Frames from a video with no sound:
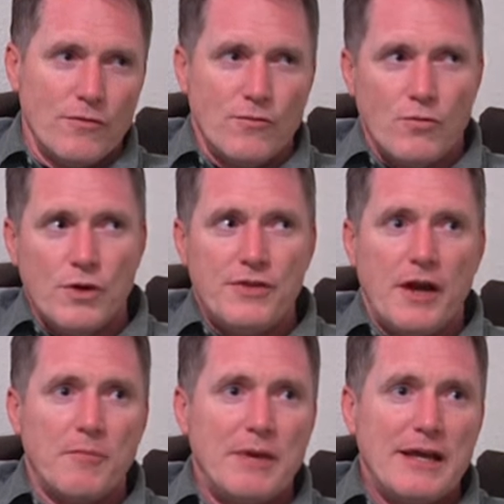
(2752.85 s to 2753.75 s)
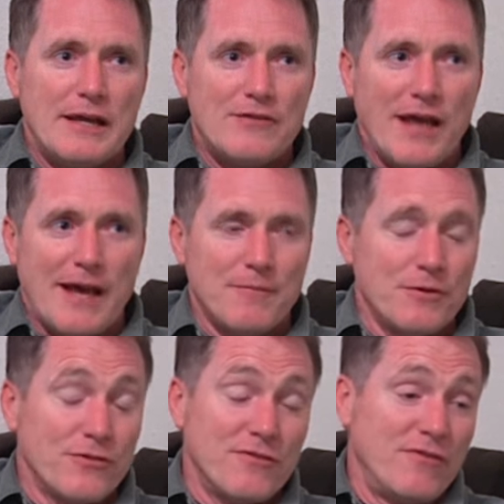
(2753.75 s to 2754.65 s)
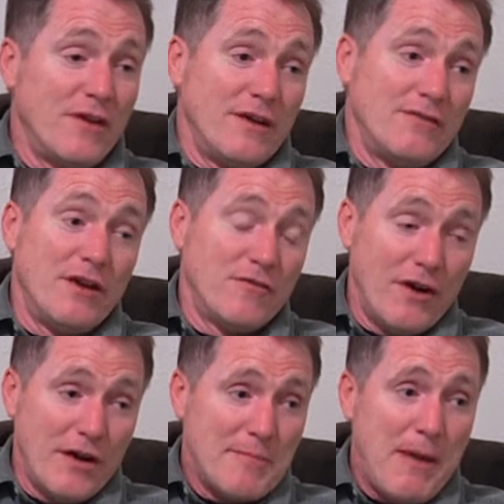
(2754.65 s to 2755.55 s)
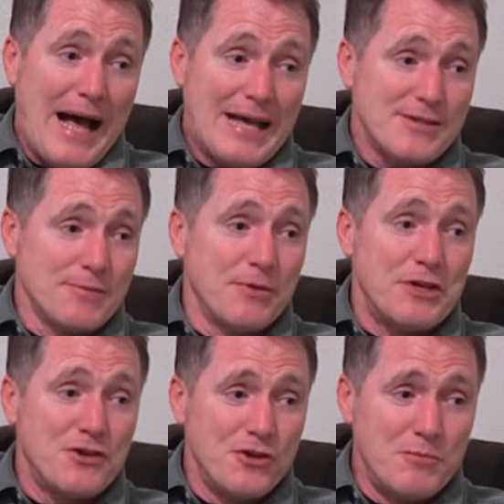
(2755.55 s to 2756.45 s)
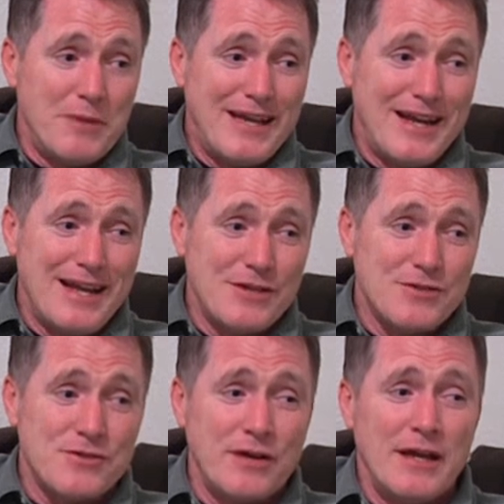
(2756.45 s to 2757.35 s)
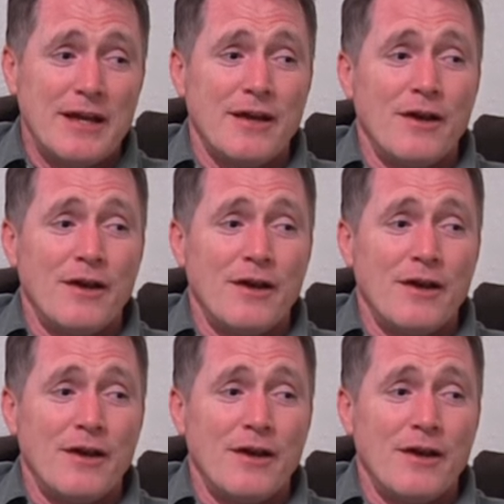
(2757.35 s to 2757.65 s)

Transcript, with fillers: would there be examples? There very possibly could be in history.